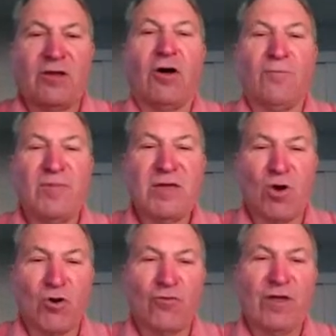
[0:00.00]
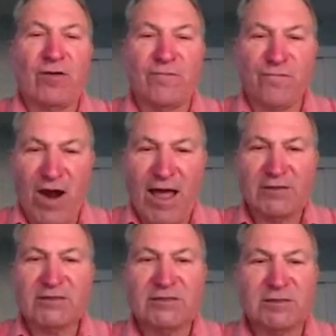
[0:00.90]
called Beam Earth out of
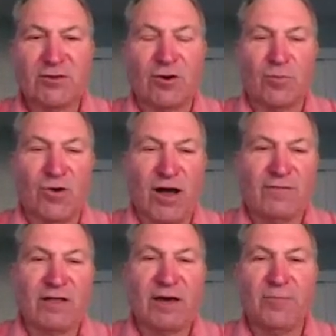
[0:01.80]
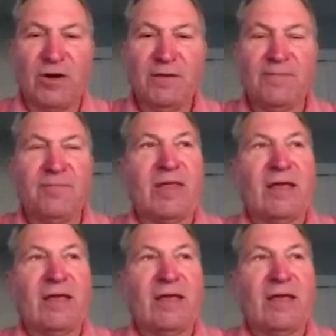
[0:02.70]
France. They're a private company.